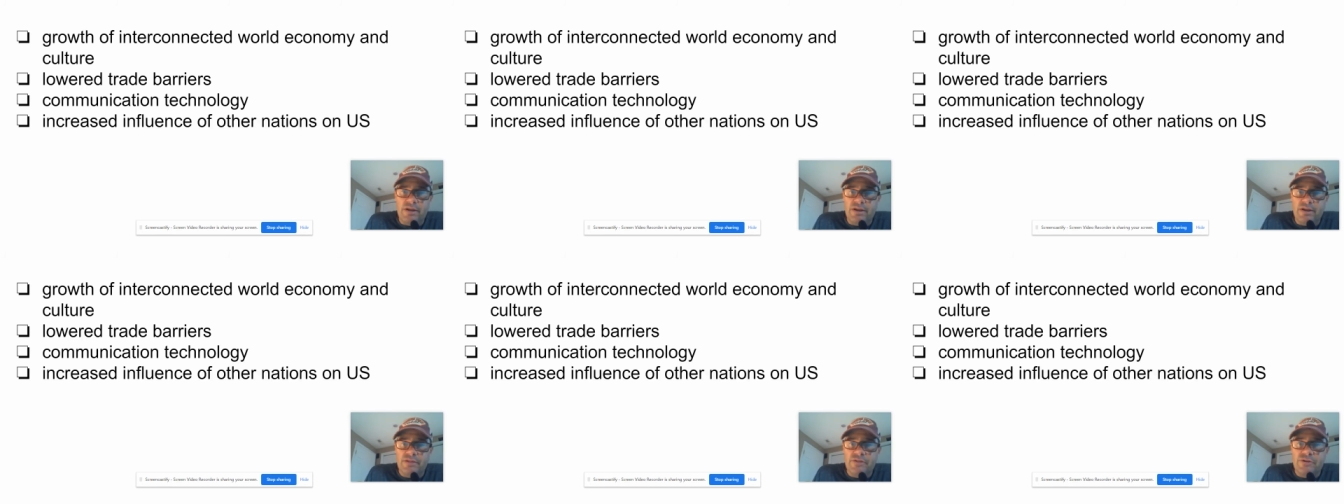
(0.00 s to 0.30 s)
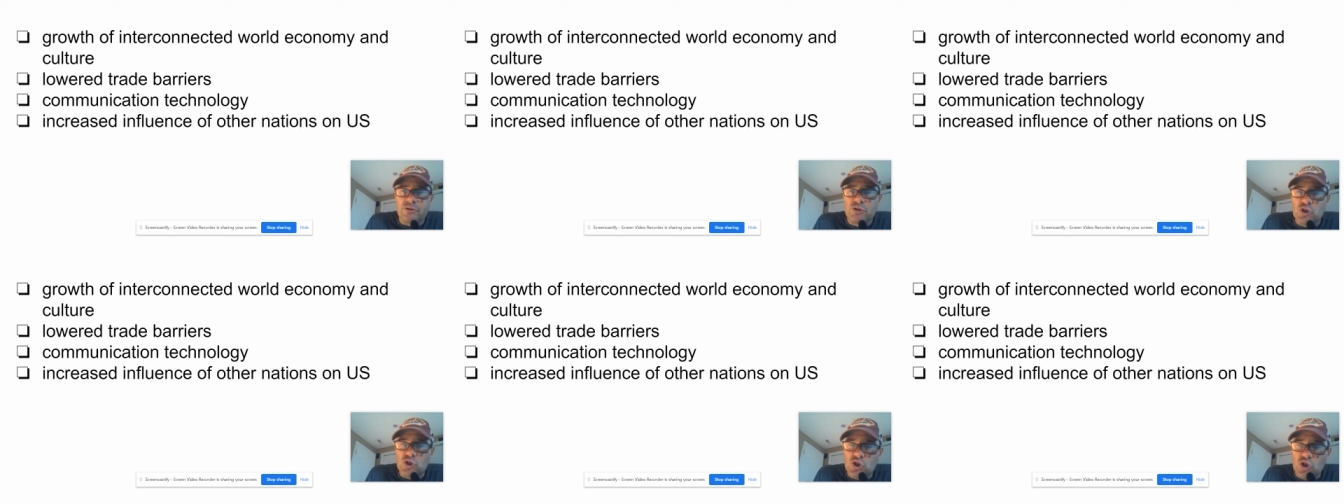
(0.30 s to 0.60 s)

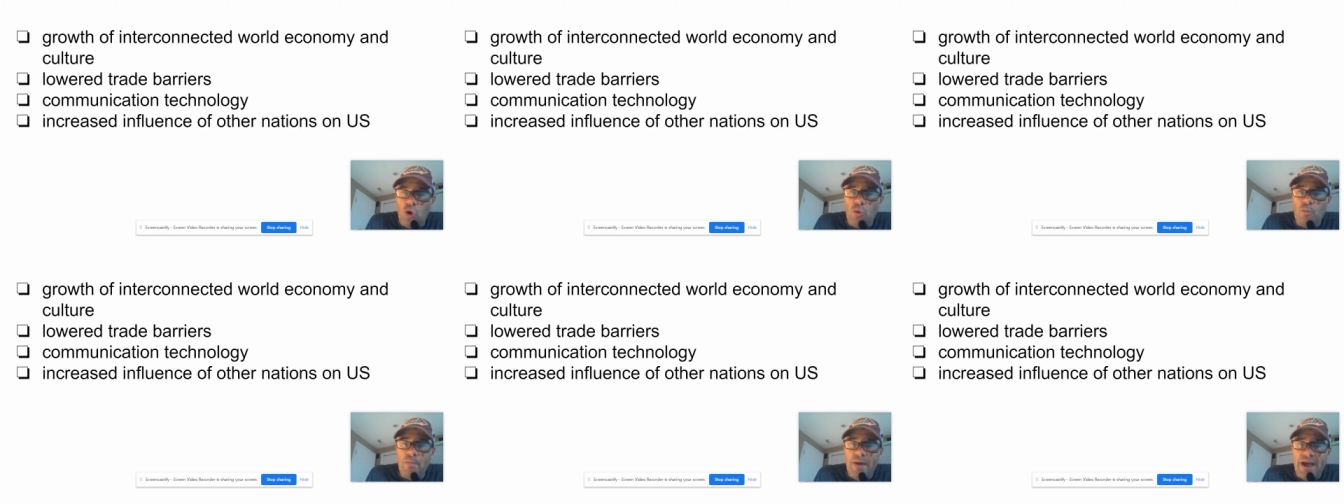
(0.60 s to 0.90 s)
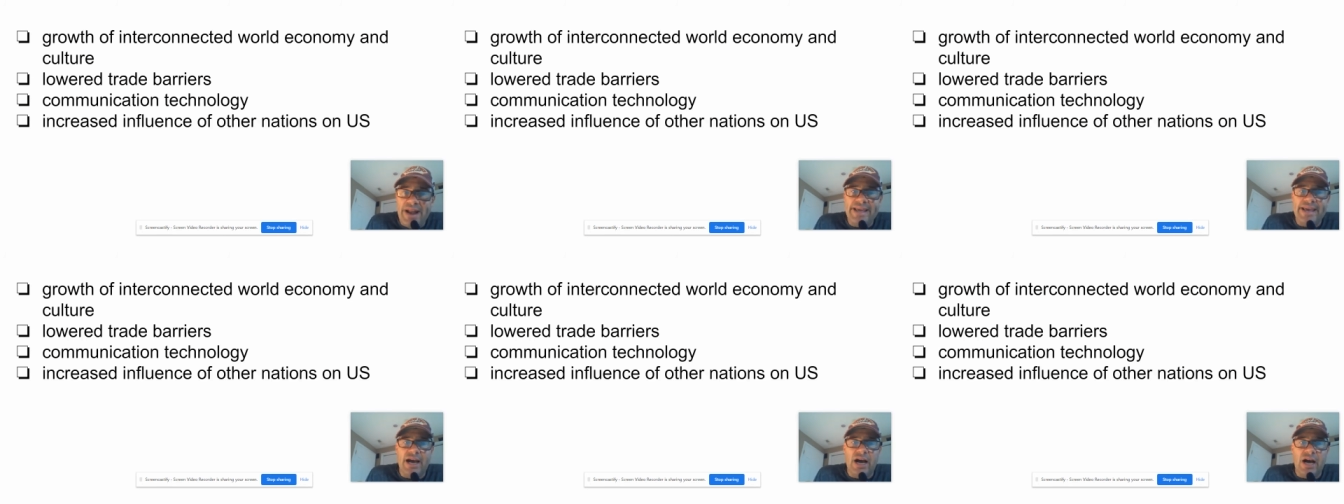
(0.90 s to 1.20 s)
there's so
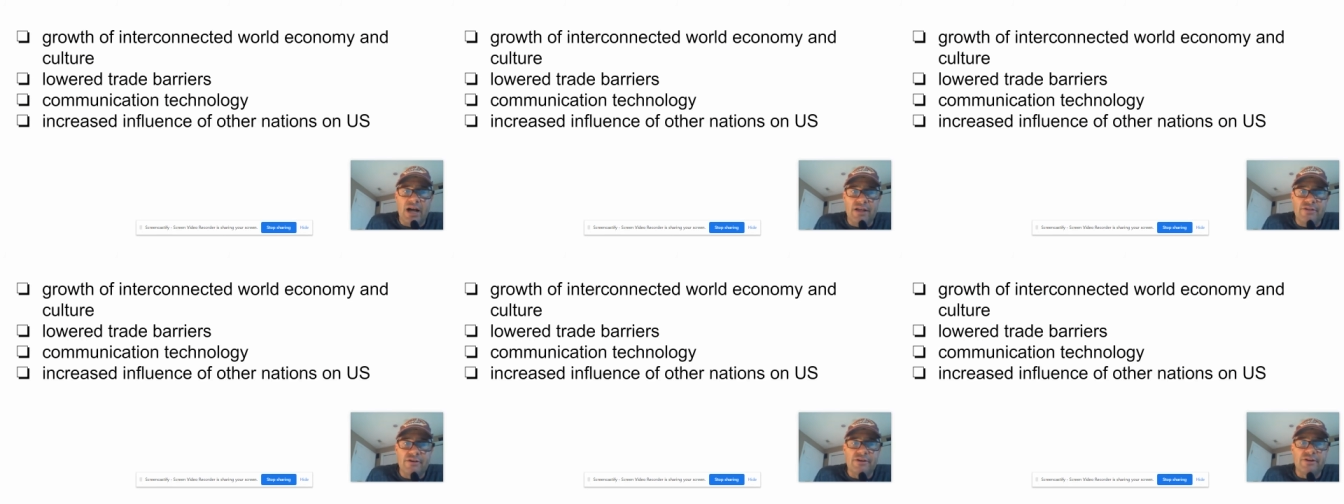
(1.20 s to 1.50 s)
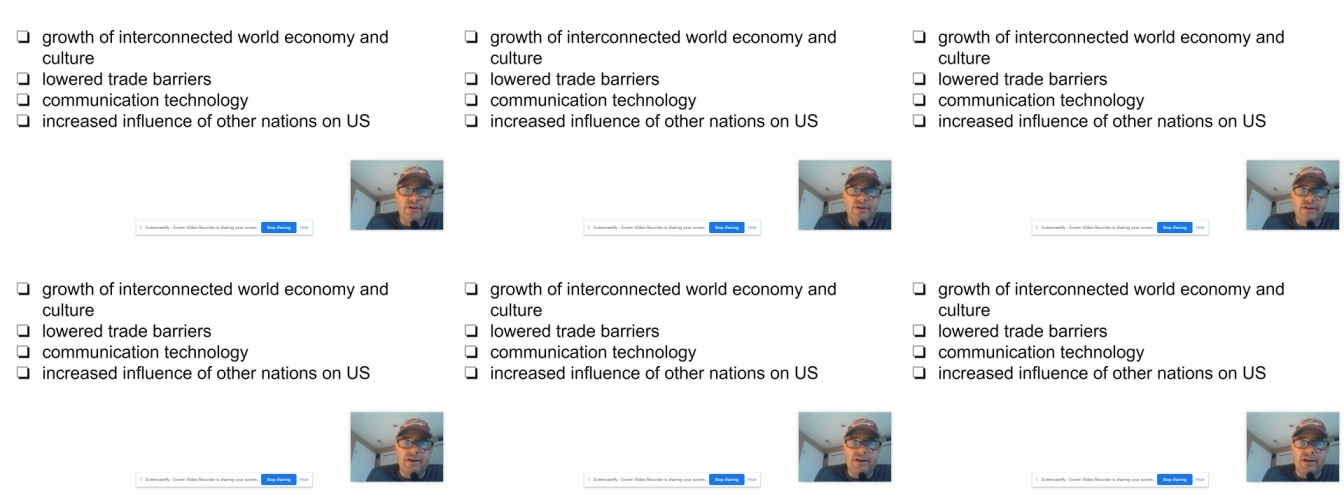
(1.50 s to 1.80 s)
many
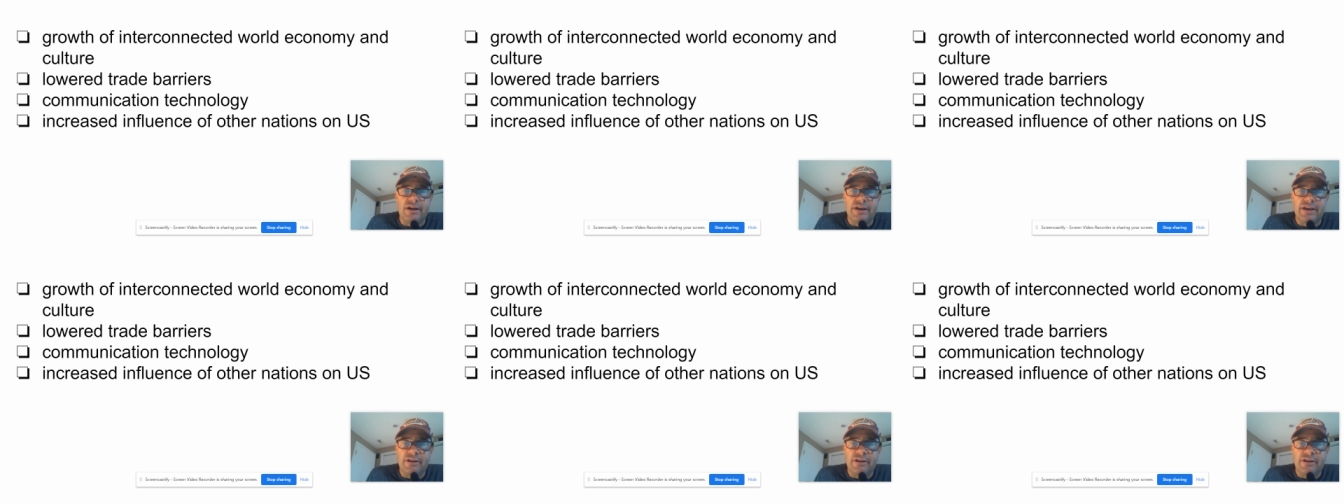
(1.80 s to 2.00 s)
other uh,